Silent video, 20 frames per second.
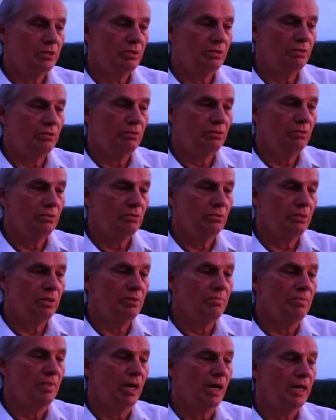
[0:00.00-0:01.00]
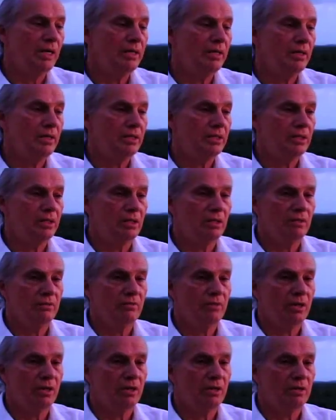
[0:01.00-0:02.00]
to remind us
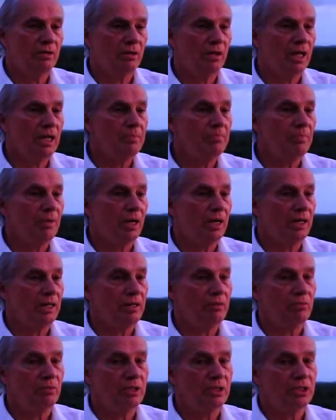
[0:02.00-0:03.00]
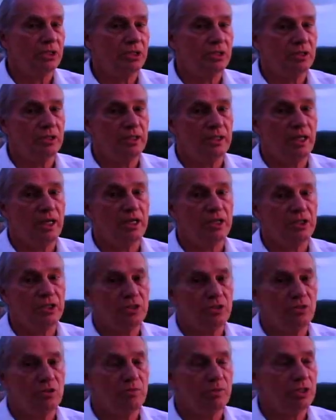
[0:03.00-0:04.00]
of our light body, which the
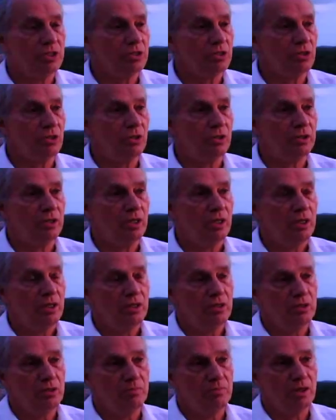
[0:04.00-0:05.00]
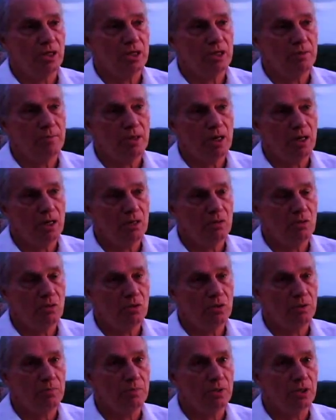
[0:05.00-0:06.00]
ancient humans called their Mer-Ka-Ba,
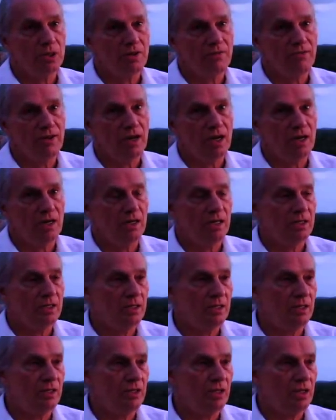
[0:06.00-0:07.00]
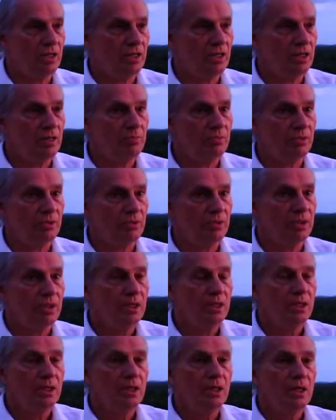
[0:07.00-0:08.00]
or the Mer-Ka-Ba in Hebrew.
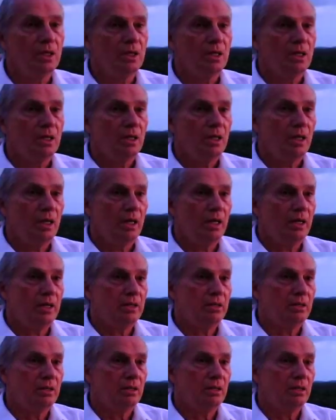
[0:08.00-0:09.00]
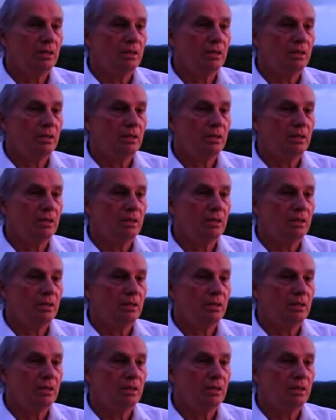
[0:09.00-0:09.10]
And